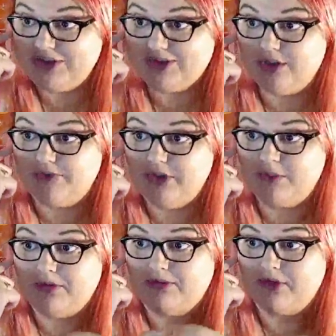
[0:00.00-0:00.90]
So if you would
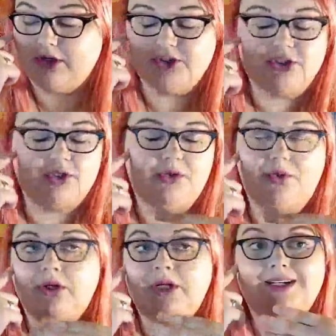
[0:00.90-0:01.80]
prefer
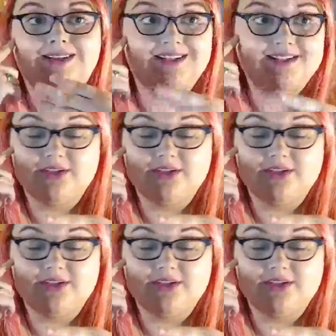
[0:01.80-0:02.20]
to listen